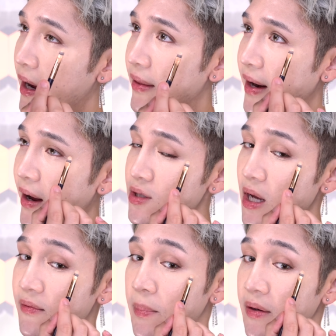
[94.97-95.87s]
And then I
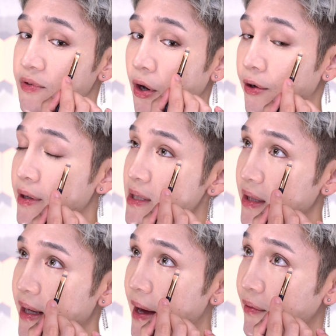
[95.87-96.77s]
also have a bit of darkness
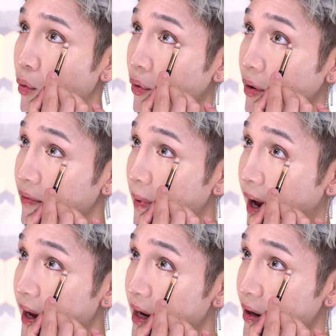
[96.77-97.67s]
at the outer corner of
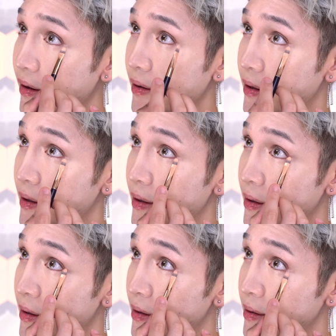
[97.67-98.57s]
my eye here,
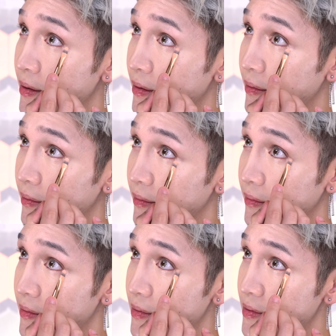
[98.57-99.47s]

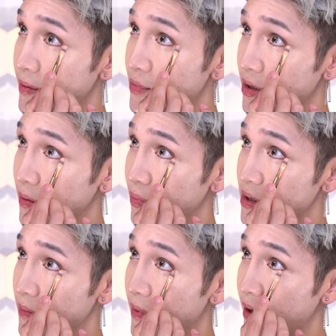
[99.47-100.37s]
so I'm just gonna
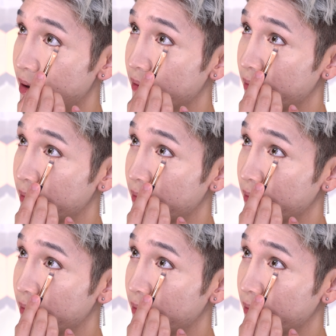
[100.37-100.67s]
put some there